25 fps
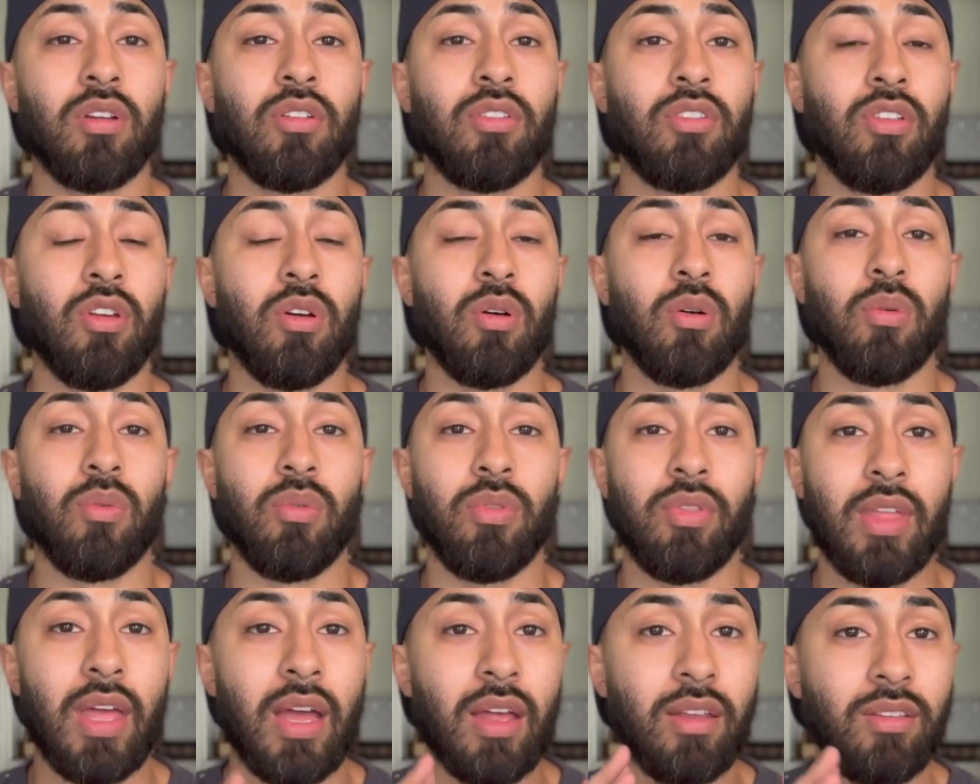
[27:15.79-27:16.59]
So
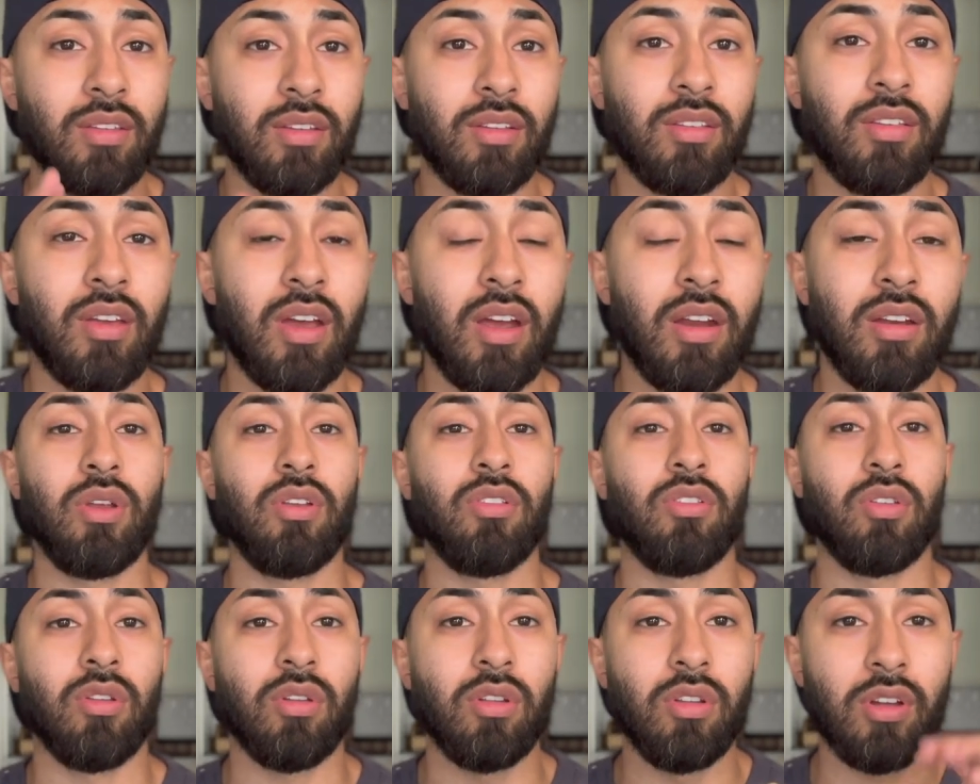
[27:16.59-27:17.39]
that's exciting.
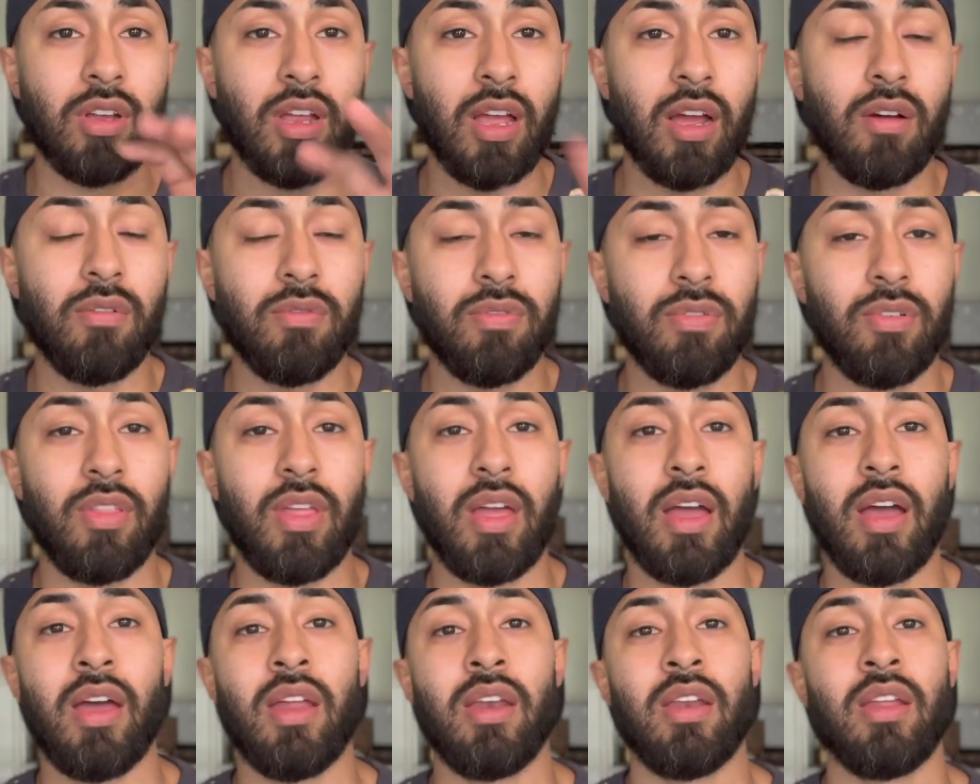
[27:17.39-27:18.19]
So look out for
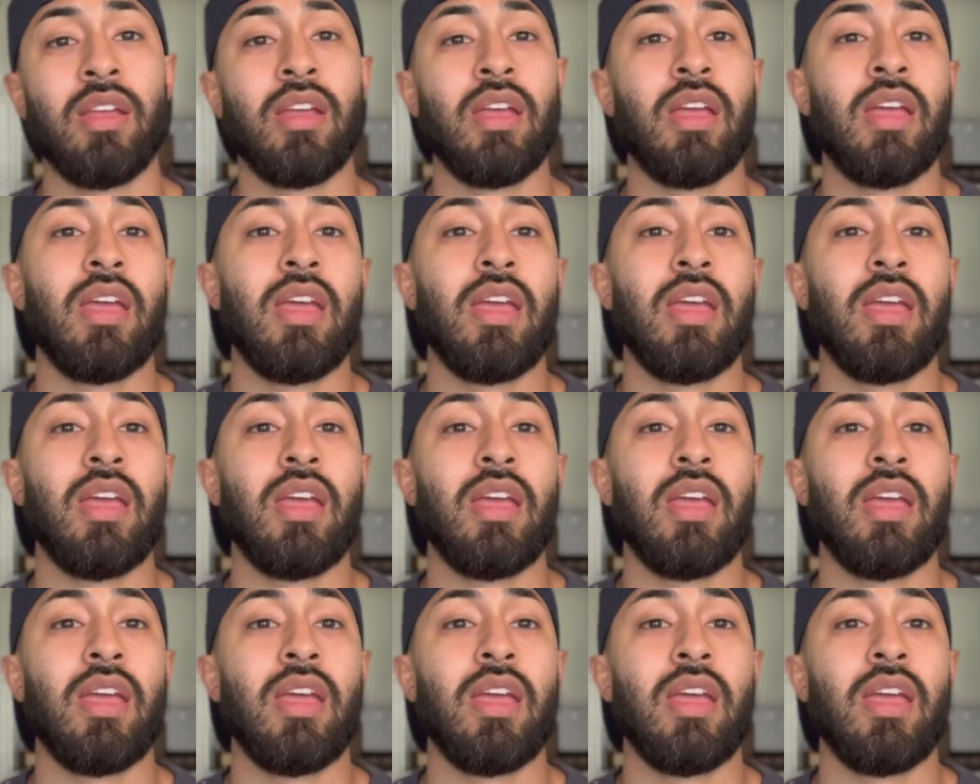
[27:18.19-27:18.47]
that.